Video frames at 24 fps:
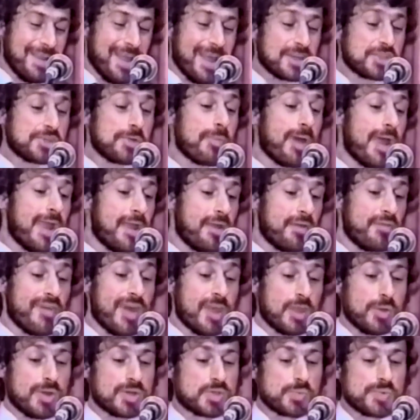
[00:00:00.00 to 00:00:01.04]
Actually, my
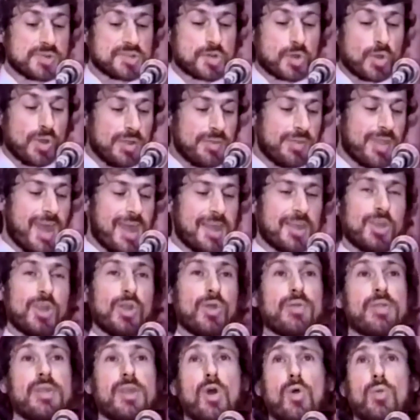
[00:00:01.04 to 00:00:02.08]
evaluation was good that
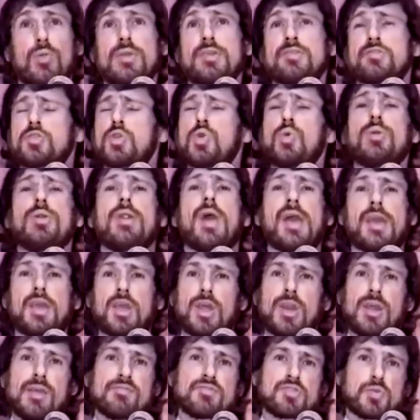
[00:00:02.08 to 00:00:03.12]
year. The only two
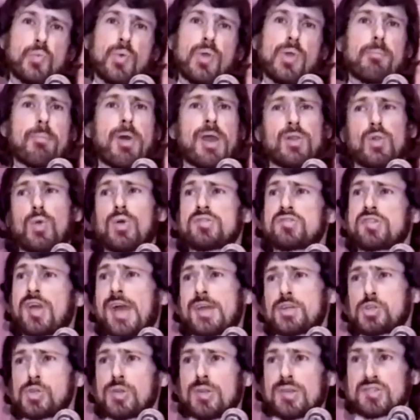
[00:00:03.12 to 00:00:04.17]
negatives were my Los
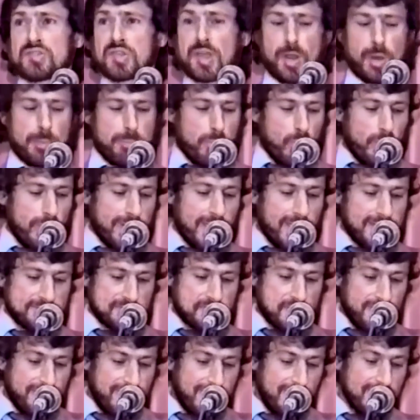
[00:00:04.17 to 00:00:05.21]
Angeles airport
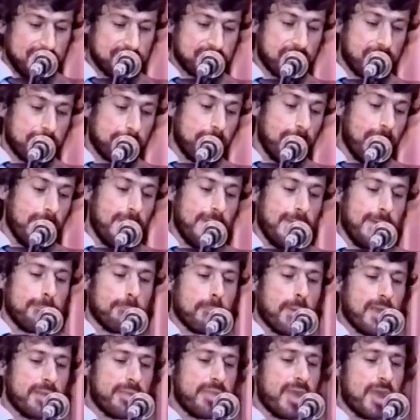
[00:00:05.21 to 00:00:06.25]
activities and
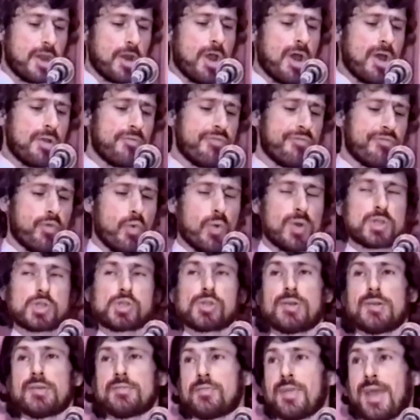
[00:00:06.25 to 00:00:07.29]
my then
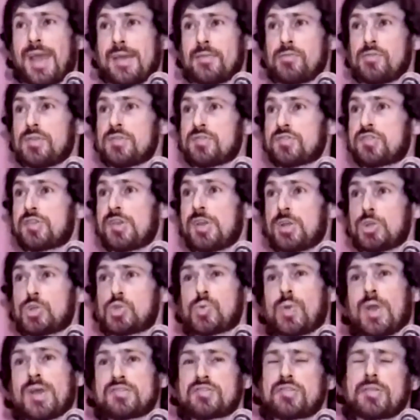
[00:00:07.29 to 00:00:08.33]
unfortunate tendency to
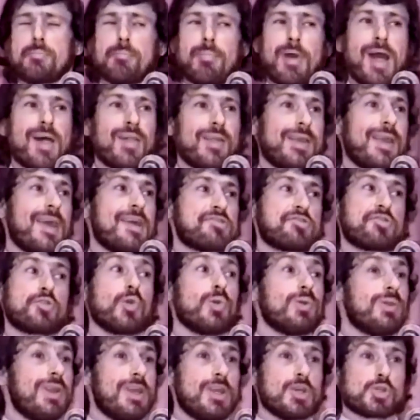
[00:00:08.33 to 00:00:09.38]
dress in
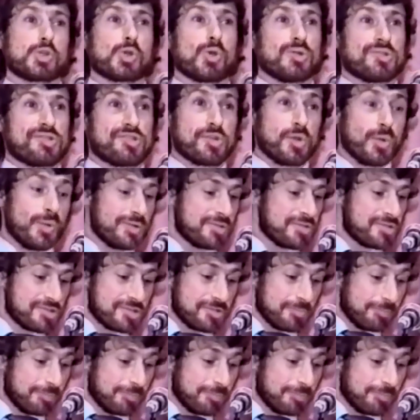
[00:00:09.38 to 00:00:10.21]
polyester leisure suits.